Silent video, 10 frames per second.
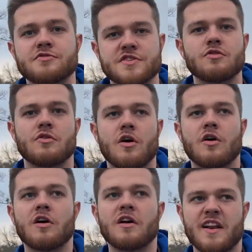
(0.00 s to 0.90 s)
single
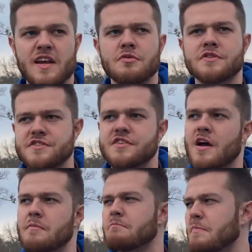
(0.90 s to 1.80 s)
car, and it was you know
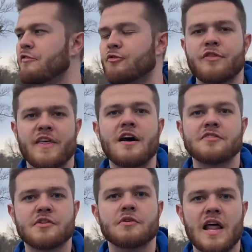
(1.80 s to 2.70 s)
about
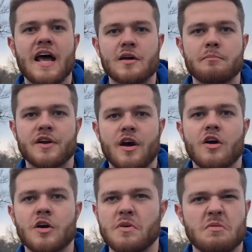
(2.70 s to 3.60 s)
4,000. It would light up pretty yeah.
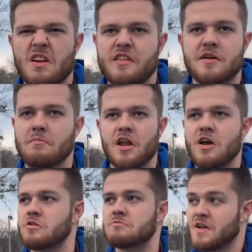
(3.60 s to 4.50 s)
hard, but anything
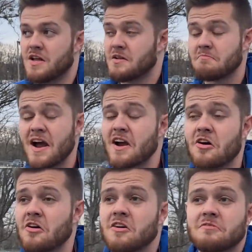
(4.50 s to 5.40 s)
below, my
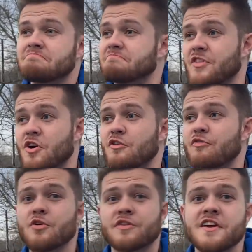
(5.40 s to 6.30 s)
car third or
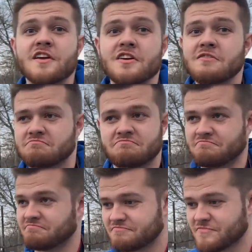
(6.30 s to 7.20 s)
fourth gear,
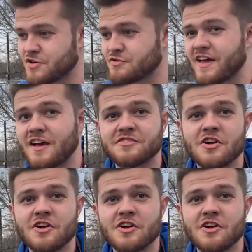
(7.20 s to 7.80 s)
2,000